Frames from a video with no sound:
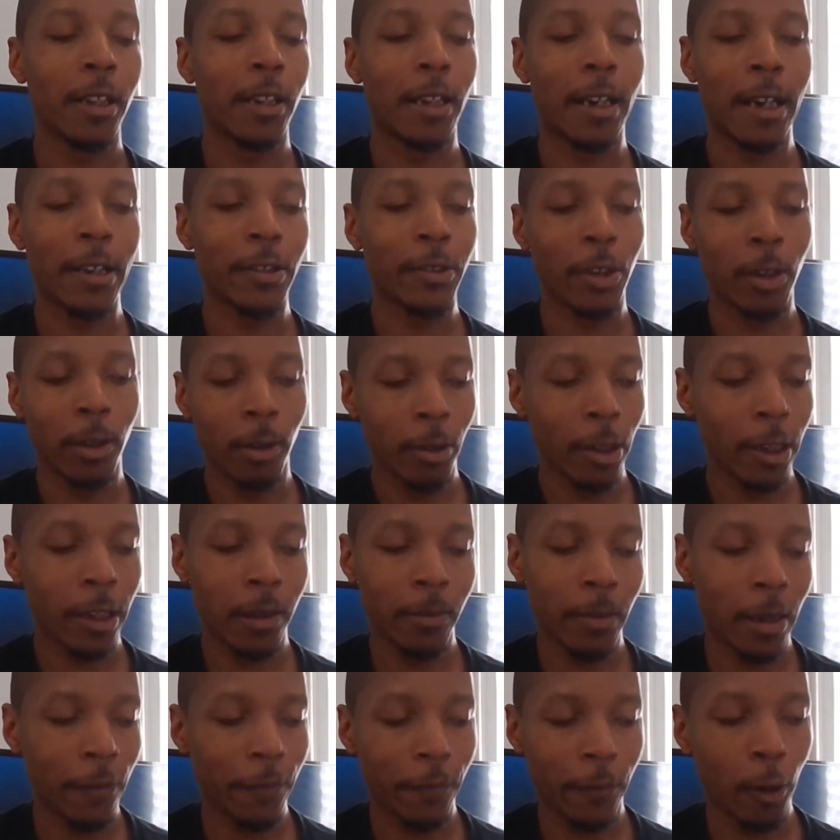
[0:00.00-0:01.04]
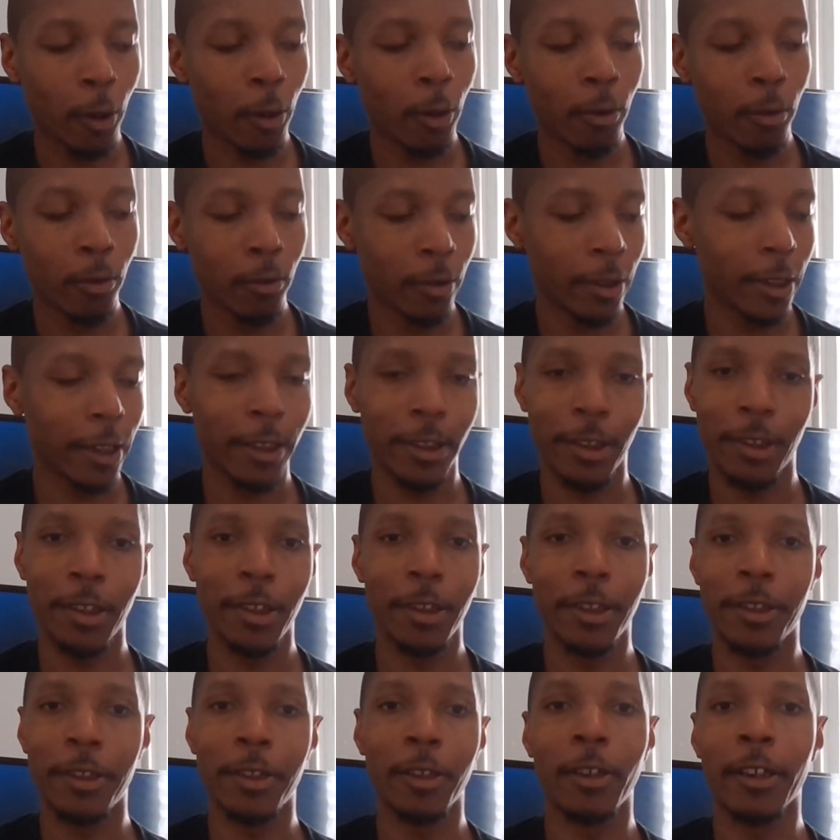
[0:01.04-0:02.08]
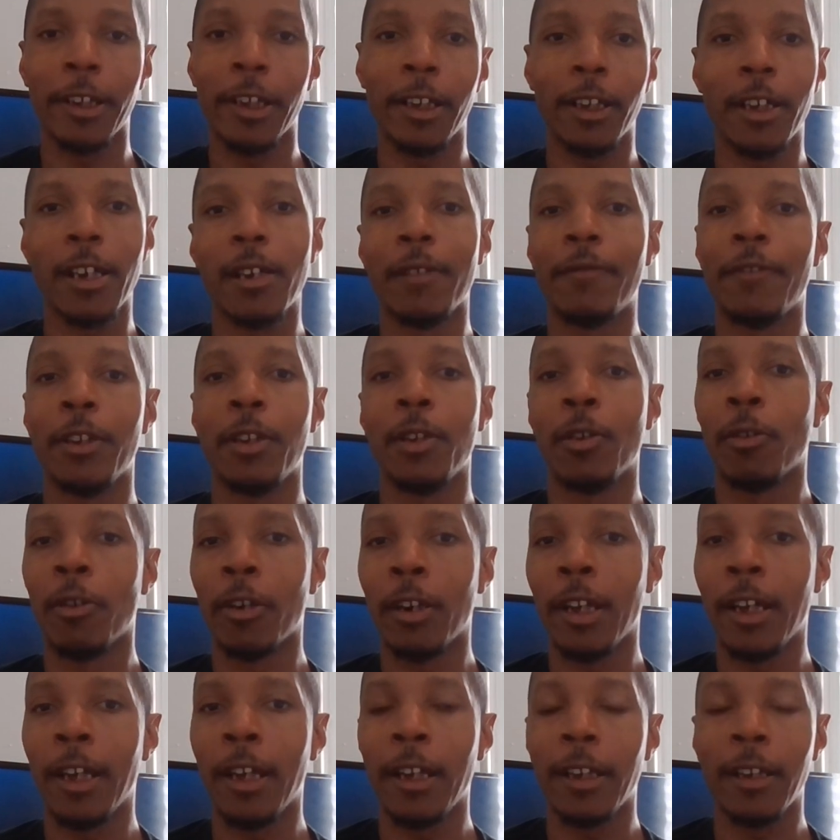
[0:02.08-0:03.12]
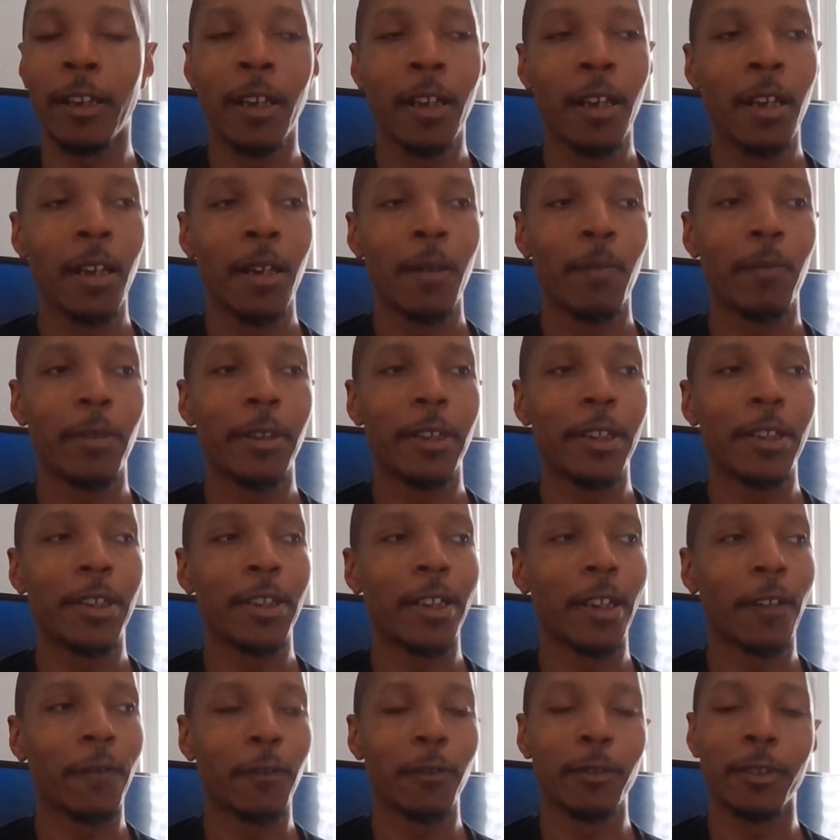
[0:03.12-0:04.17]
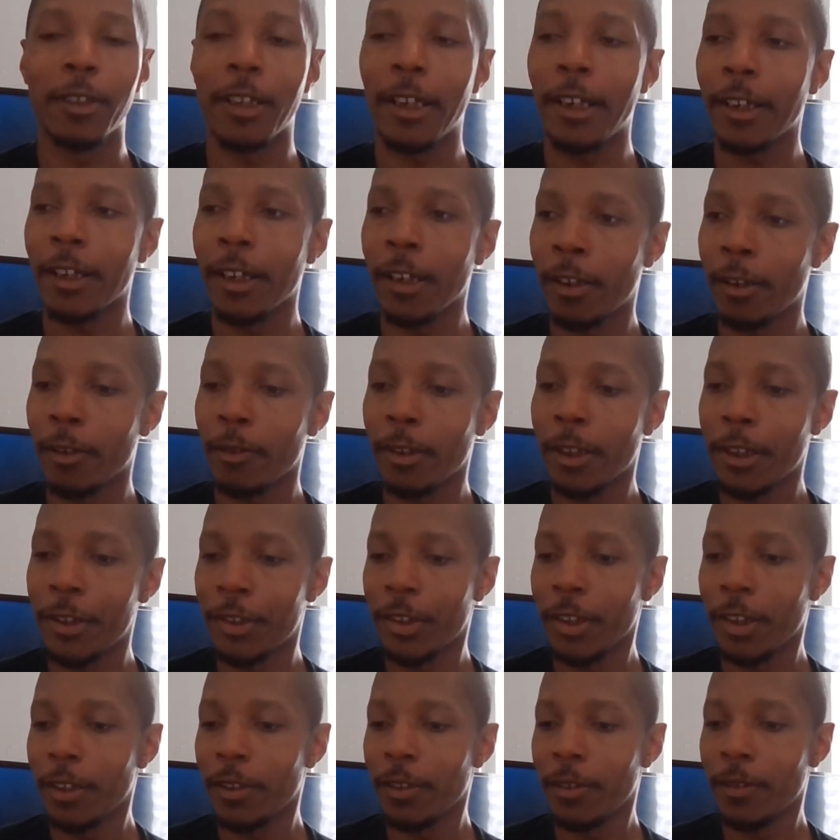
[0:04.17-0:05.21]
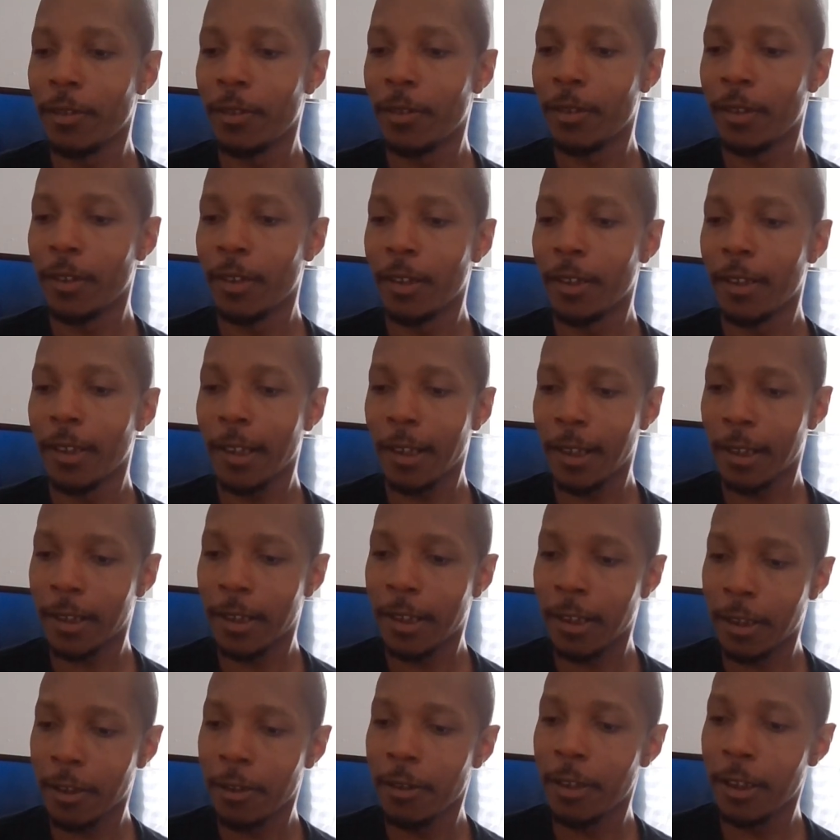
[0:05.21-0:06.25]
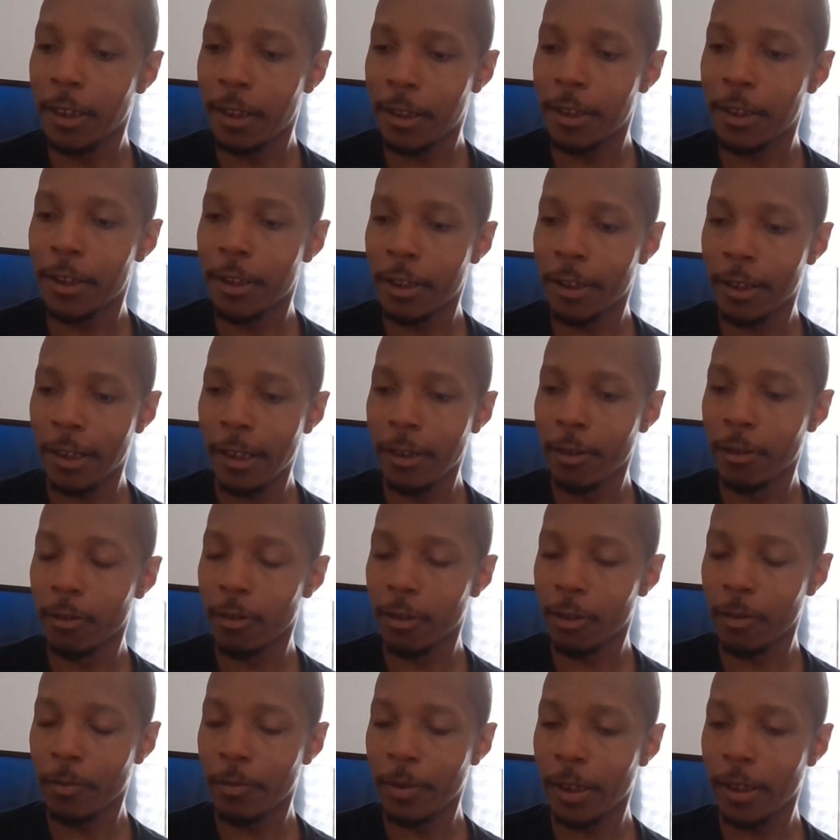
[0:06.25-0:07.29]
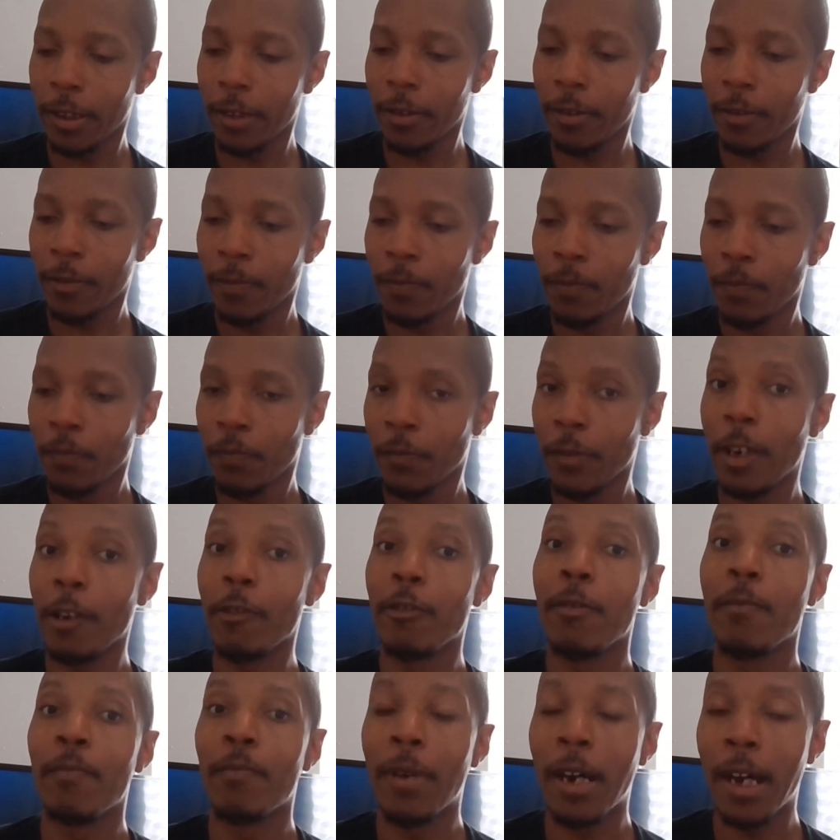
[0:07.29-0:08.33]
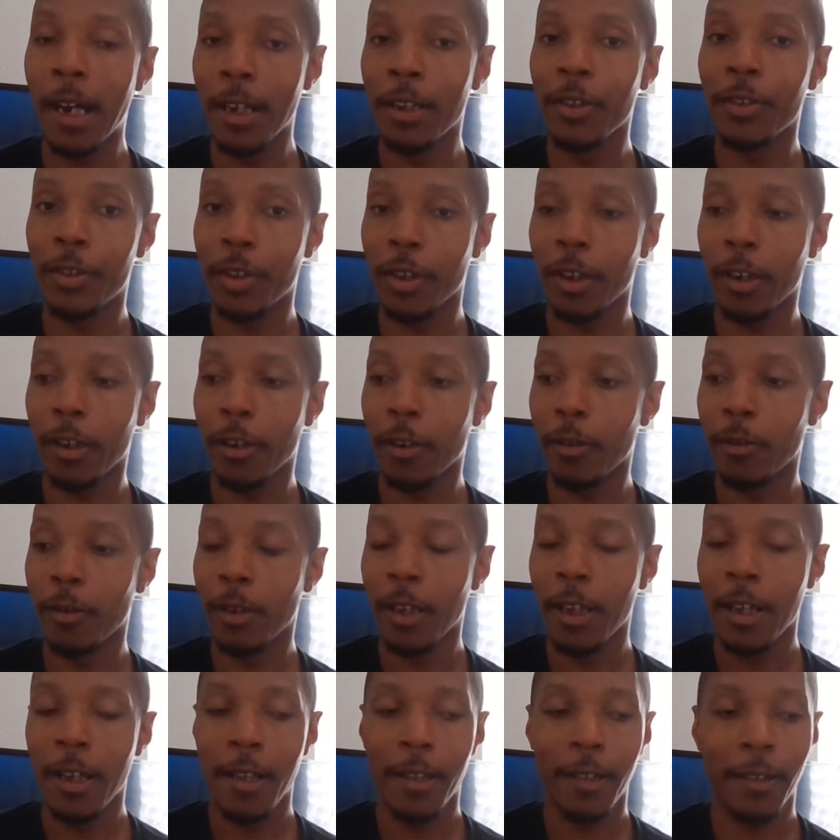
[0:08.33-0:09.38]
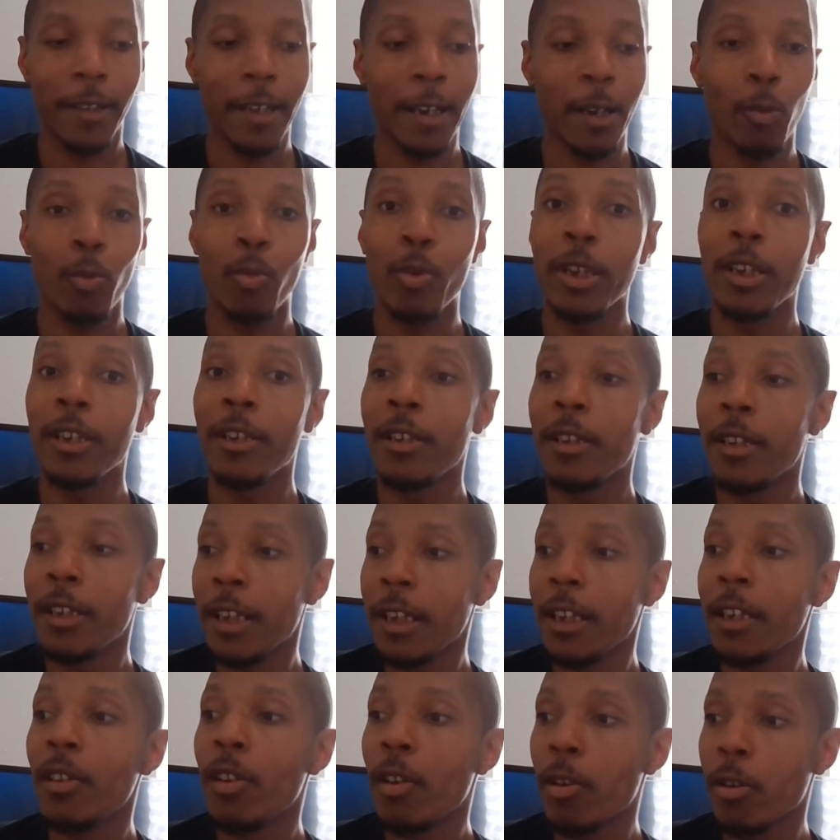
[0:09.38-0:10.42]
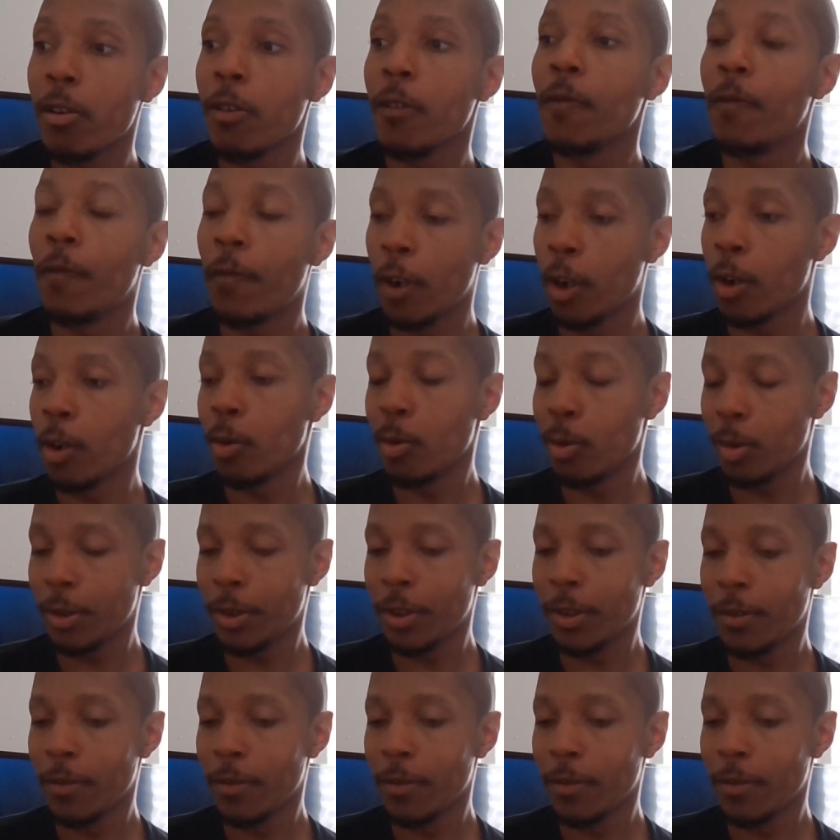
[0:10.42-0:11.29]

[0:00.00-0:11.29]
And I started looking at my phone because she just started getting kind of annoying. But then Stefan was like, yo, listen, you need to chill out a little bit. It reminds her that we need her vote.